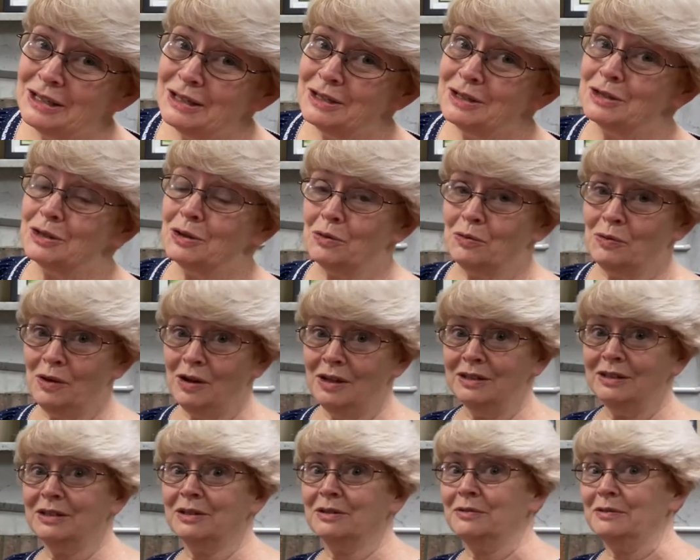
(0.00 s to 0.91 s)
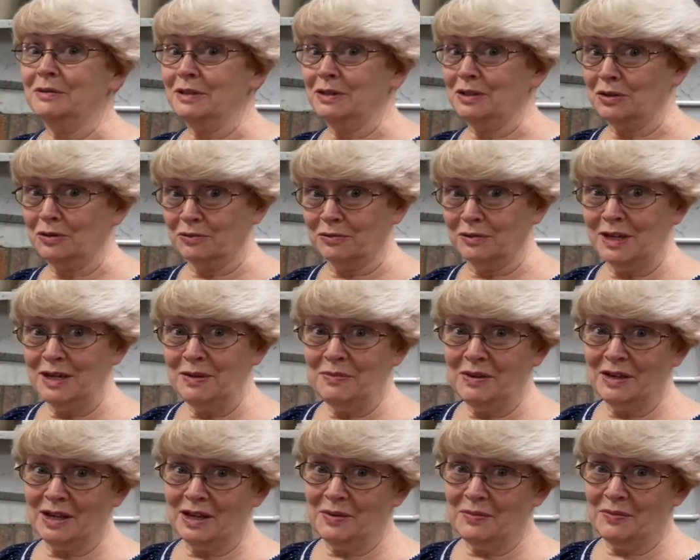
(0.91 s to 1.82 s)
So Walter was
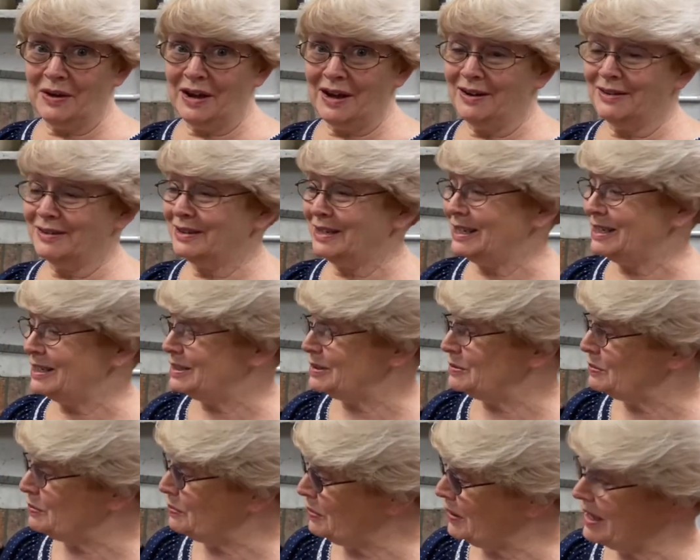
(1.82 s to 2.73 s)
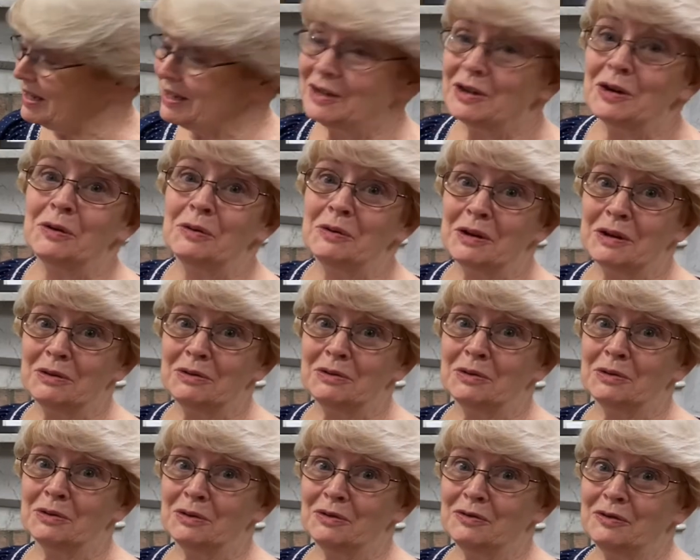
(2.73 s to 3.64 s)
dreaming about his bed going
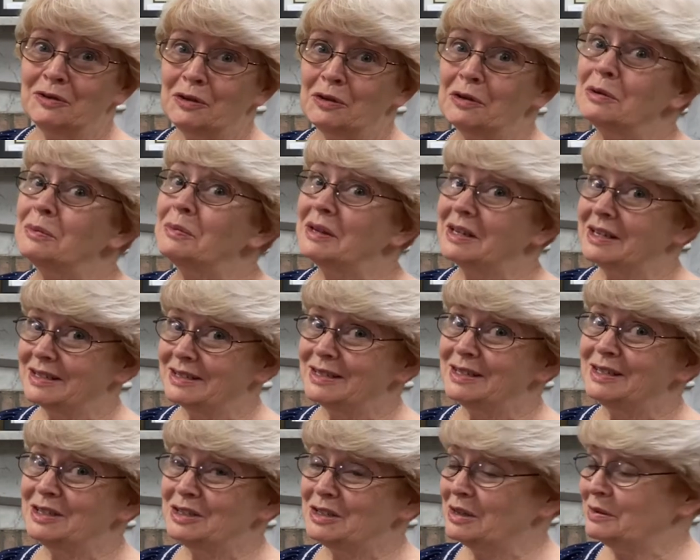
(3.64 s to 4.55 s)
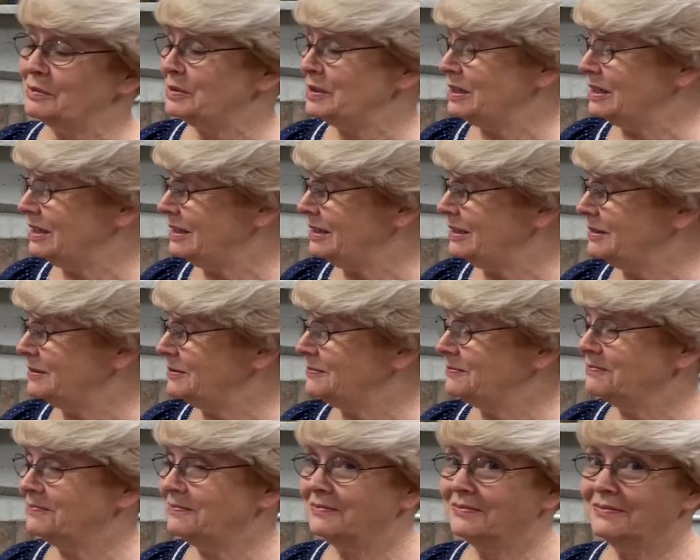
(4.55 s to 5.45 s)
through the floor because he jumped on it.
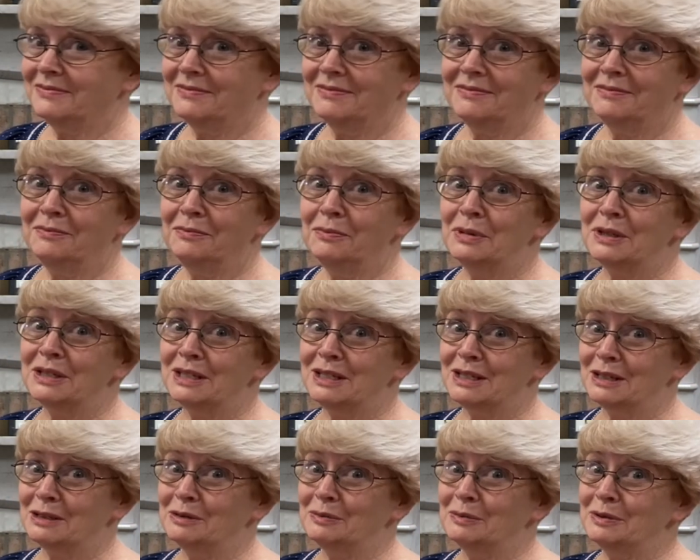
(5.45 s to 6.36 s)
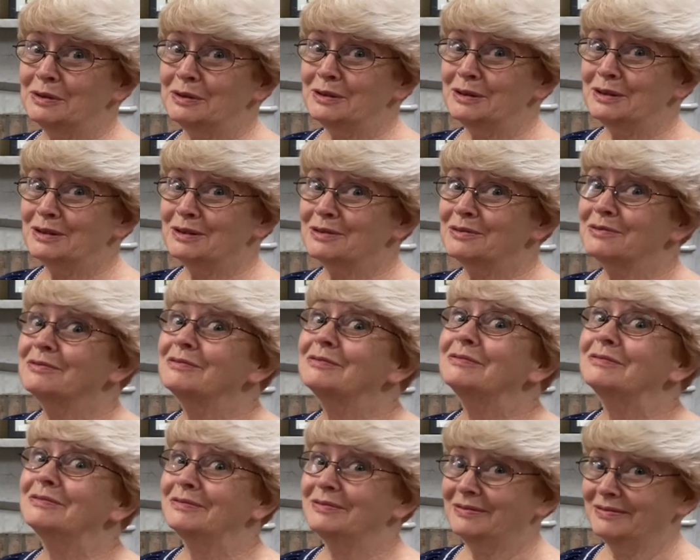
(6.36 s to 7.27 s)
But Delbert's,
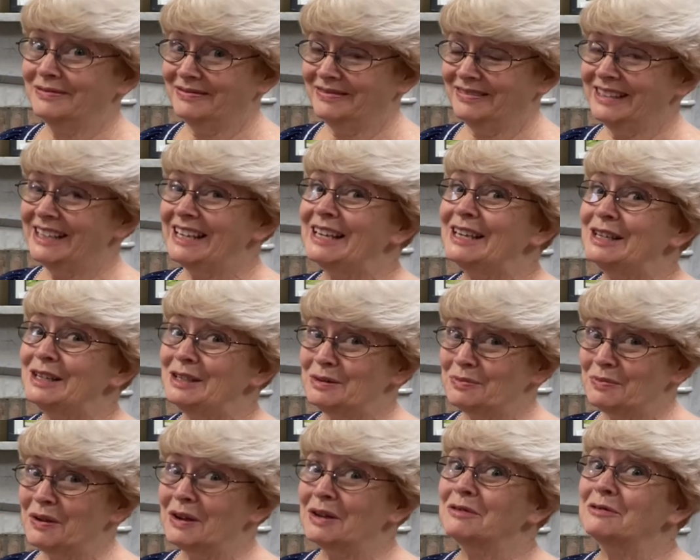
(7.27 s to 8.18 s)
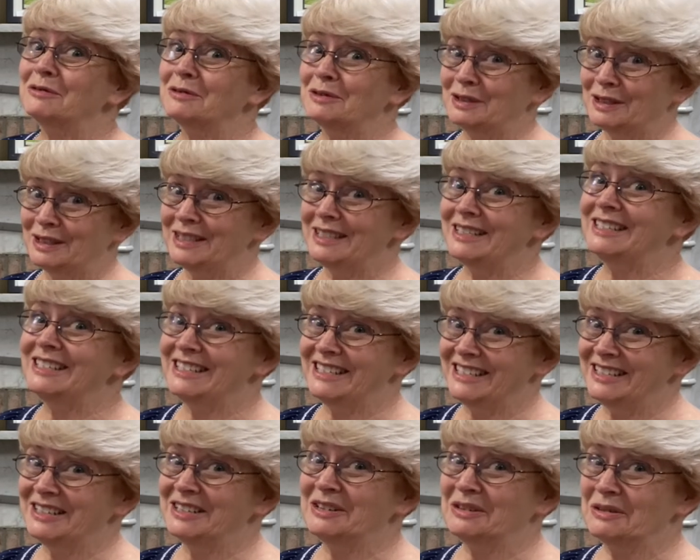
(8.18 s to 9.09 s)
his bed really
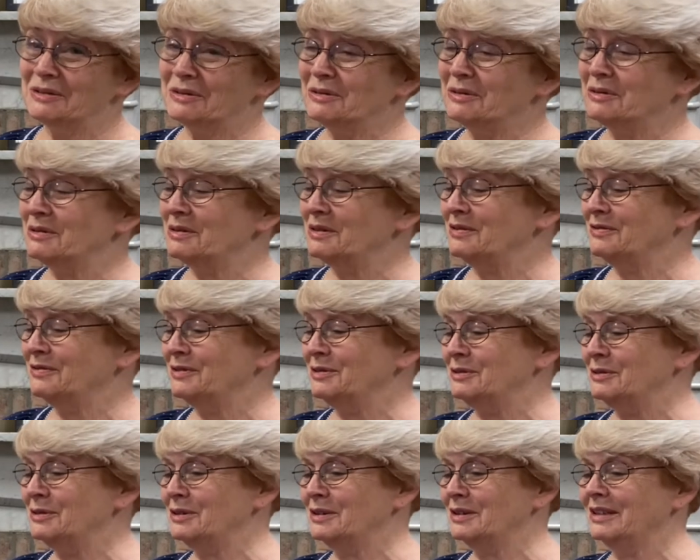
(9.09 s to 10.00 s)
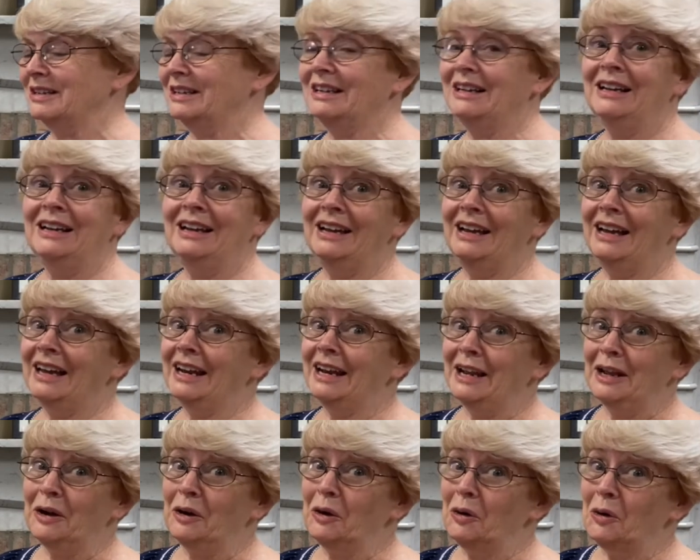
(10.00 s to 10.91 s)
did go through the floor. And
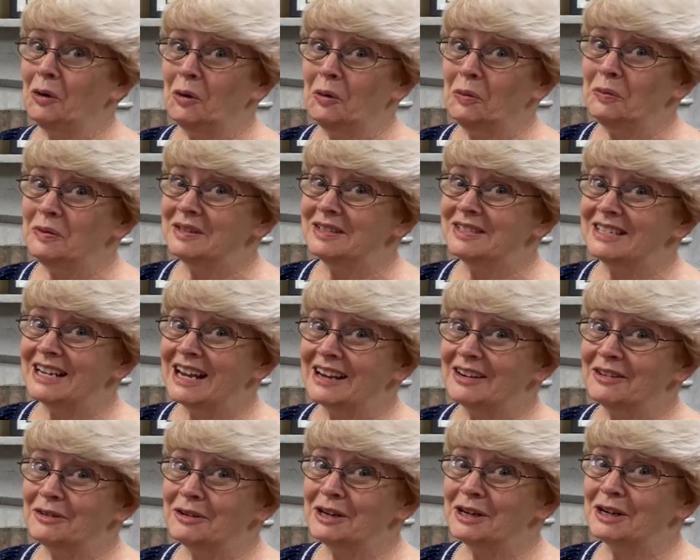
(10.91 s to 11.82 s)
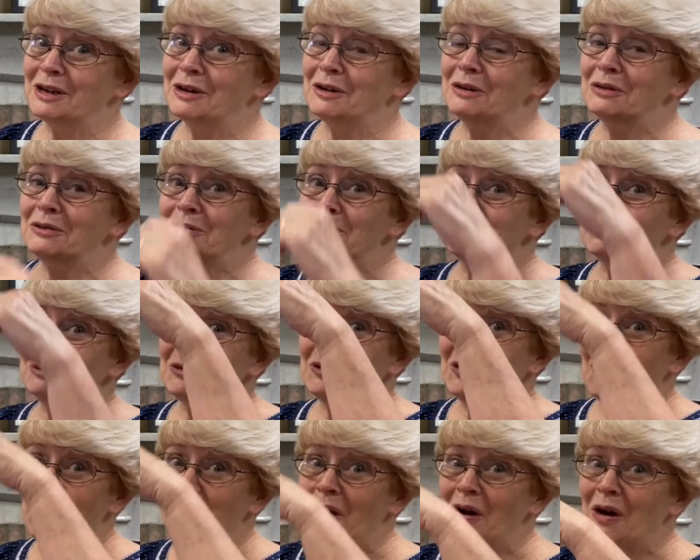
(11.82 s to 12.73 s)
I hope it's not going to go through
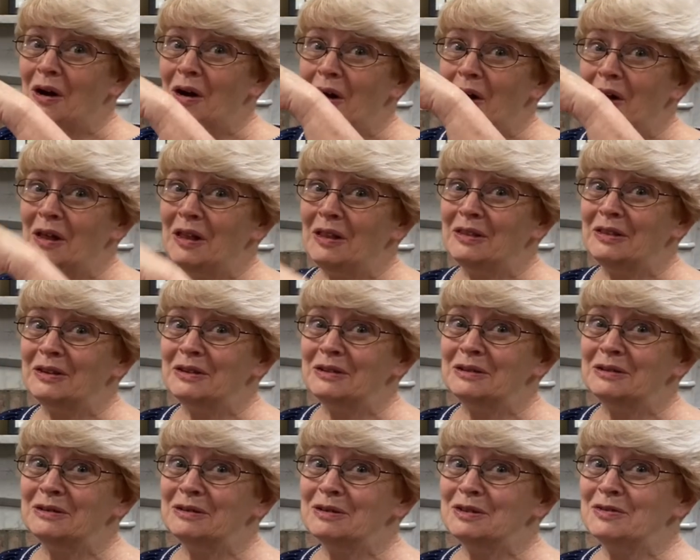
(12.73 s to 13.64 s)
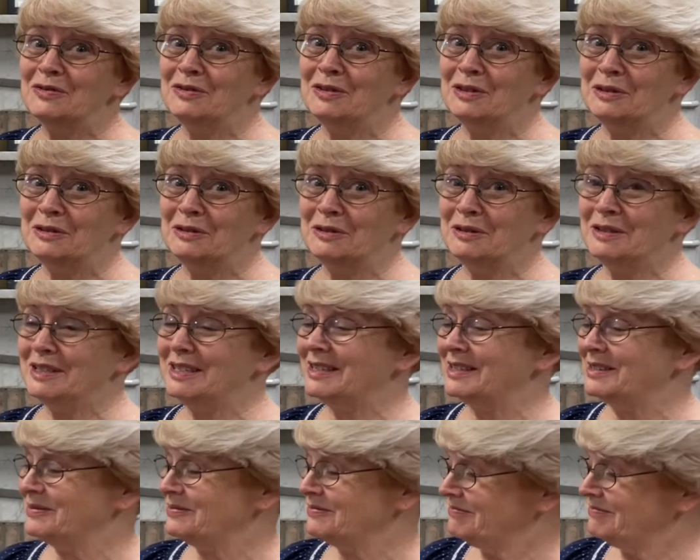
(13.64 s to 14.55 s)
all those floors.